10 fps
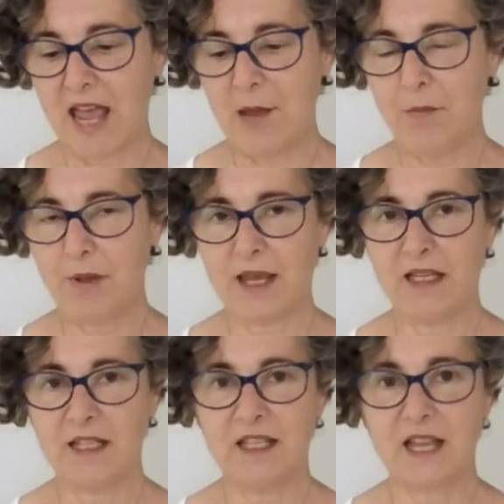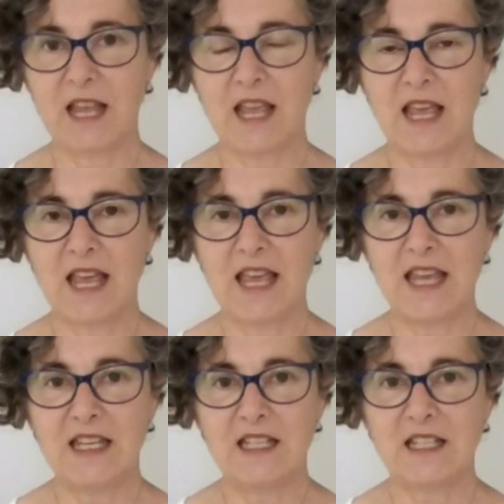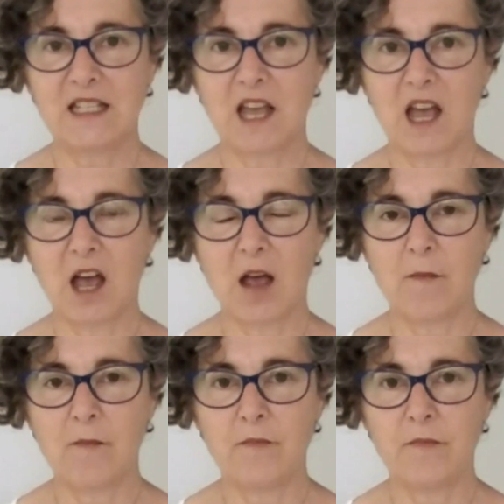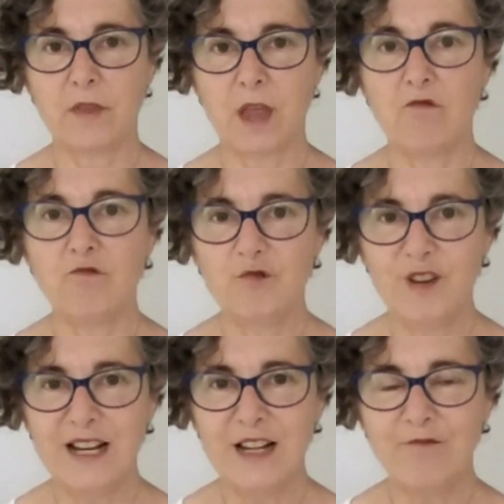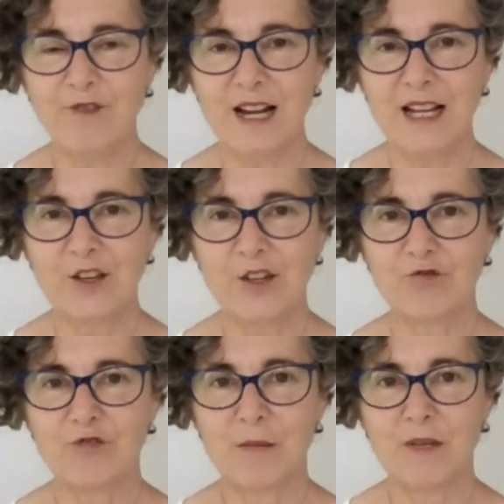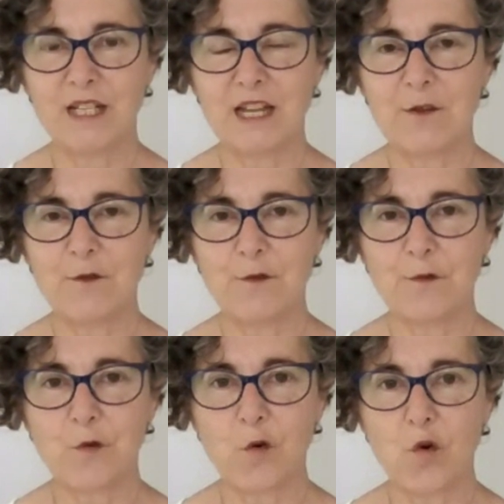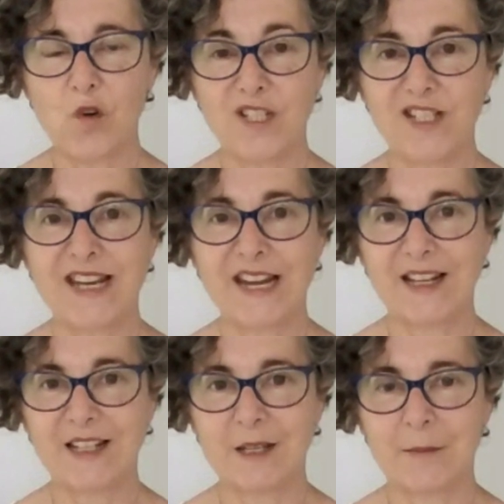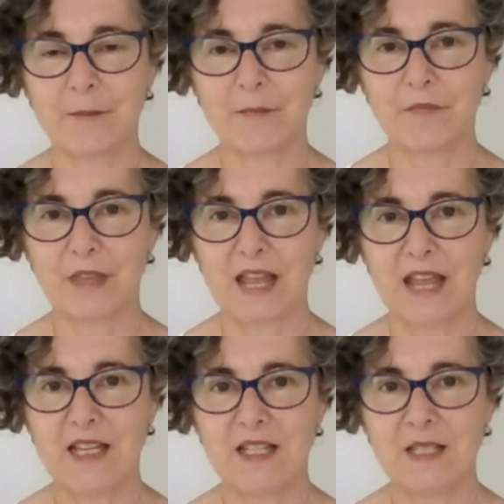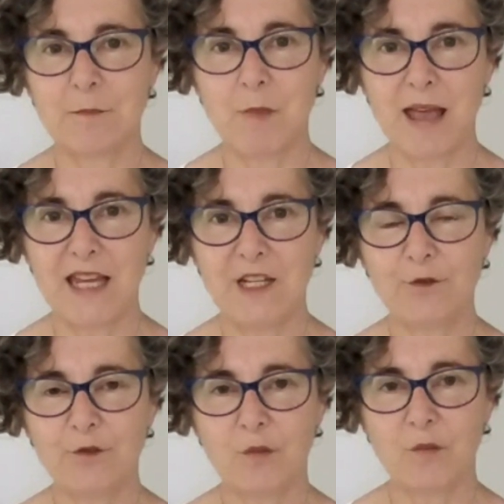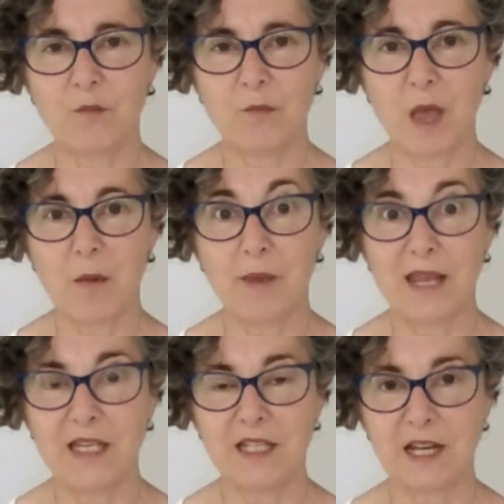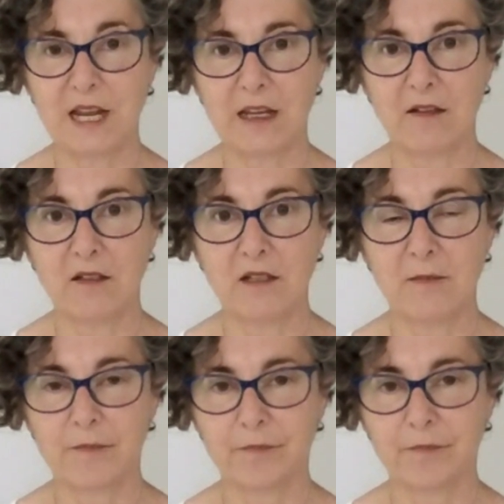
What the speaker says: Apis is a really good remedy for stings. It's made from bee stings.